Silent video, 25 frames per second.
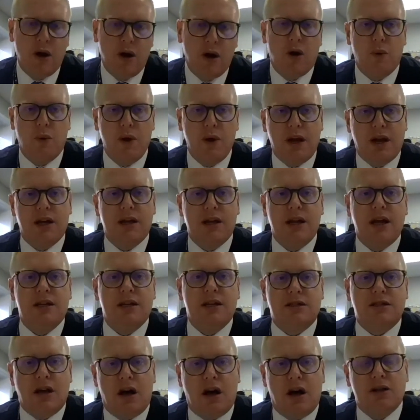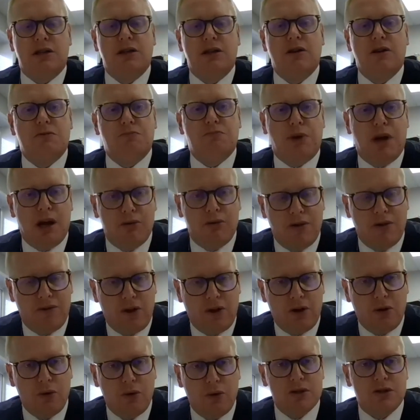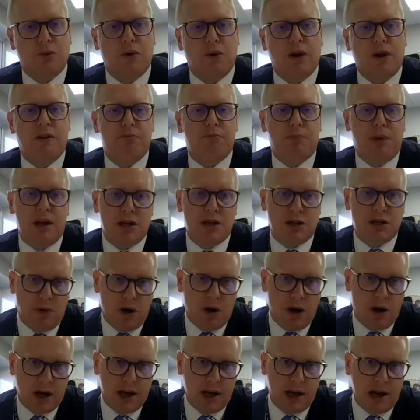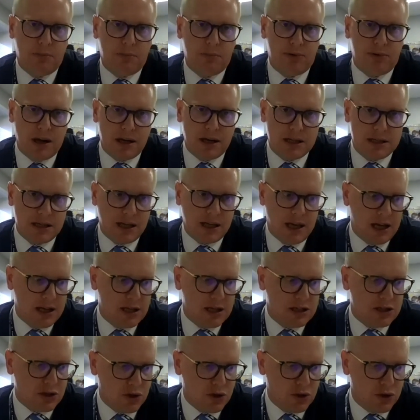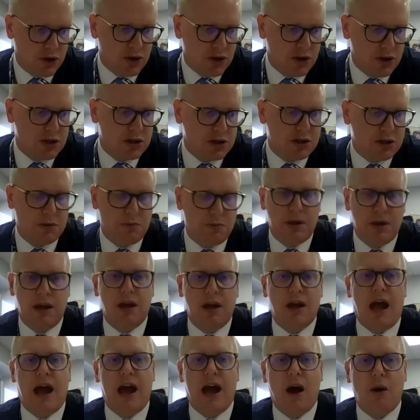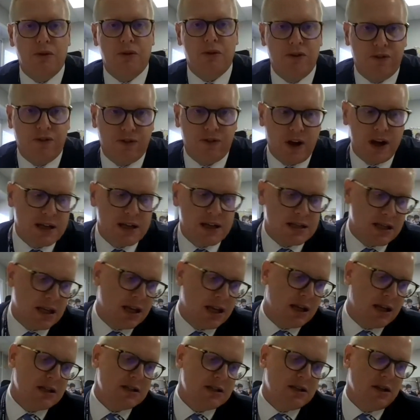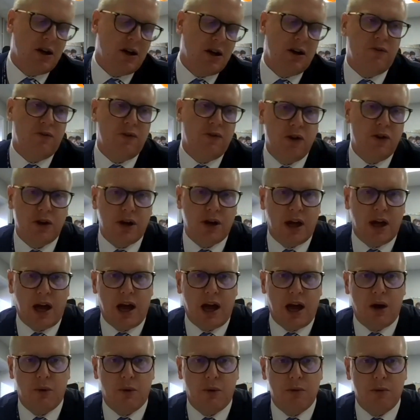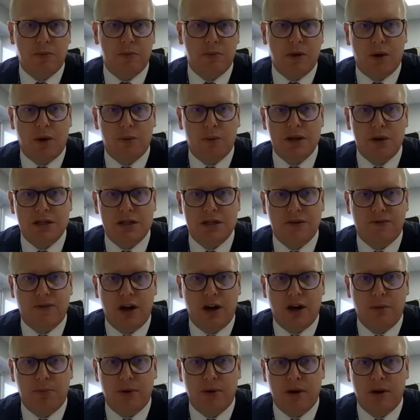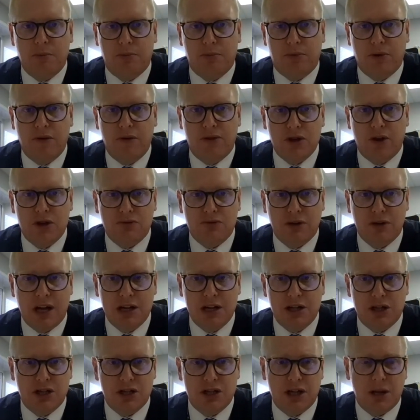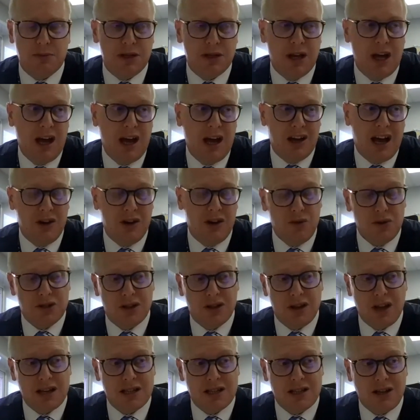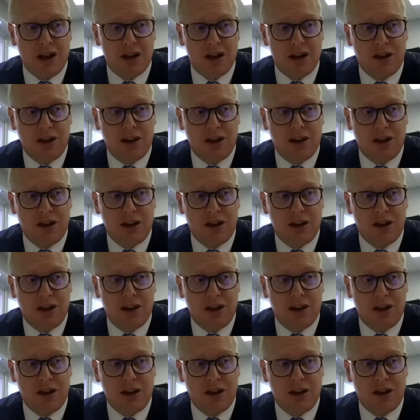We can then start to use peer review as a way of benchmarking our practice against others, to be outward facing, to kind of look at how we develop and improve those relationships. And also the exciting